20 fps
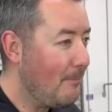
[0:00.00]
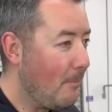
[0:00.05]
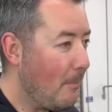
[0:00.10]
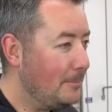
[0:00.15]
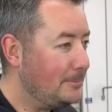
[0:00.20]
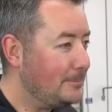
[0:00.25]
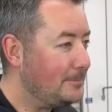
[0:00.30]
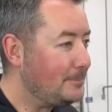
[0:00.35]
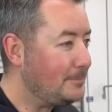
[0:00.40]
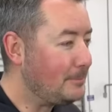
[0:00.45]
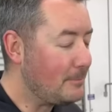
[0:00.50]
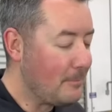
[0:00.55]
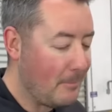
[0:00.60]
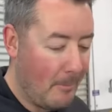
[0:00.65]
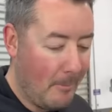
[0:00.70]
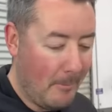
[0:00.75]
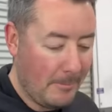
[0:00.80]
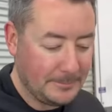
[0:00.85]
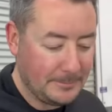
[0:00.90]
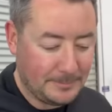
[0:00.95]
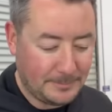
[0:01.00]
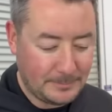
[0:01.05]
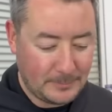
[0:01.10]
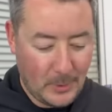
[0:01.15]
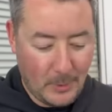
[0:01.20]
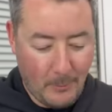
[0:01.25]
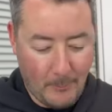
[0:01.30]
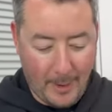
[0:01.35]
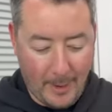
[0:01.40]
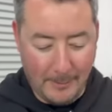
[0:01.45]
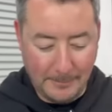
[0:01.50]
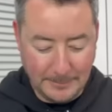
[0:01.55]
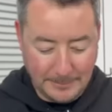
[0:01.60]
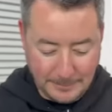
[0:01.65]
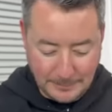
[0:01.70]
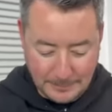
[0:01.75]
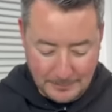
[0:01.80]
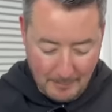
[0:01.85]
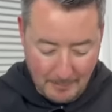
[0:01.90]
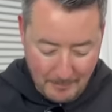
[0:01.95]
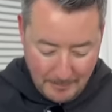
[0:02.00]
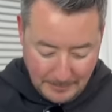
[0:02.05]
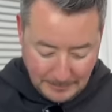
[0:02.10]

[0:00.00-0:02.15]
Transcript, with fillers: Yeah. Oh yeah, it's strong.